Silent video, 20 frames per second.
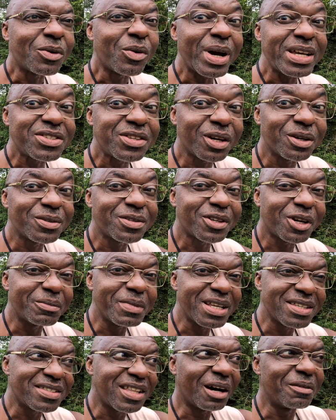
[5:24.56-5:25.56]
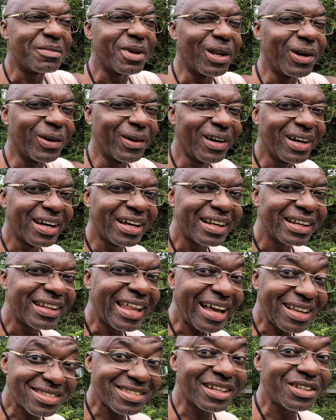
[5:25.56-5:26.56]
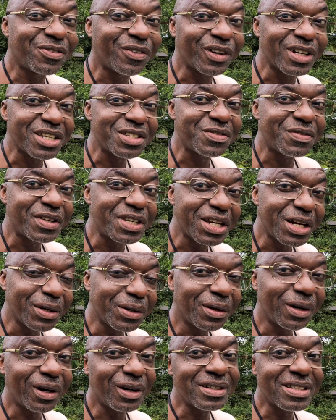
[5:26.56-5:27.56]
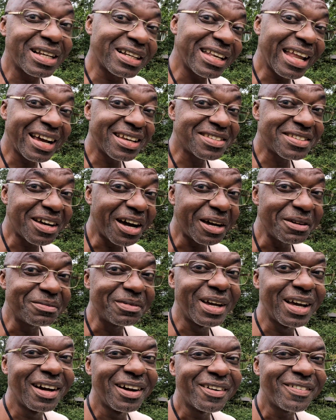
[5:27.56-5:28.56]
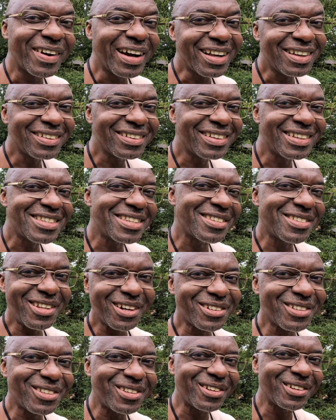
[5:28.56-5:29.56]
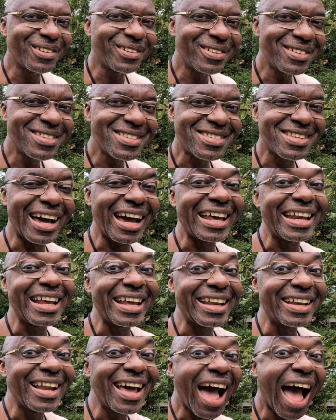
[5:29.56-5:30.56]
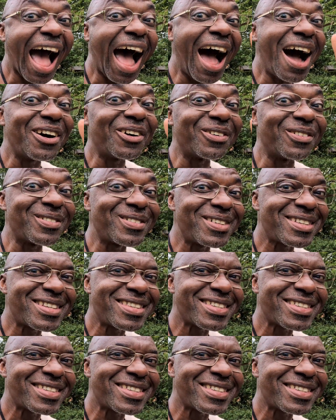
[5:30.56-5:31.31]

Questions, comments down below. That's it for this video. Until next time, well, this is Dr. Joe signing out.